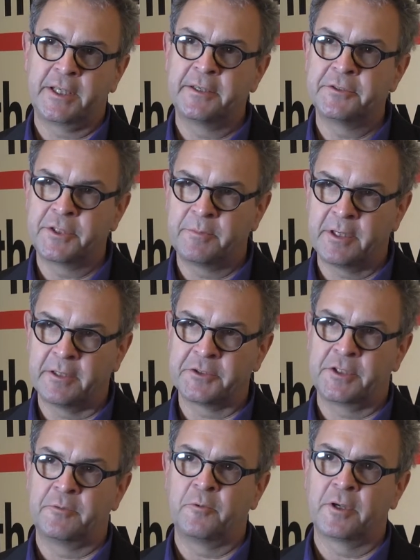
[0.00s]
energy
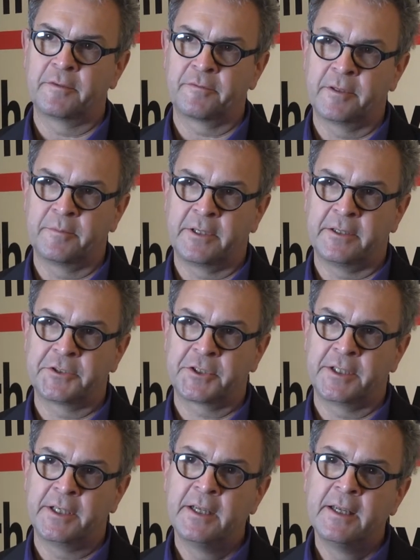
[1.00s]
policy, waterfront
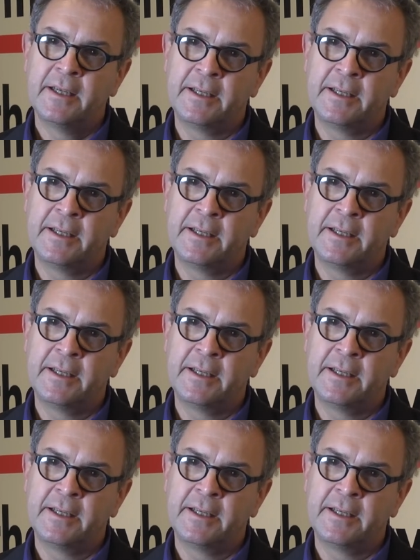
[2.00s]
policy,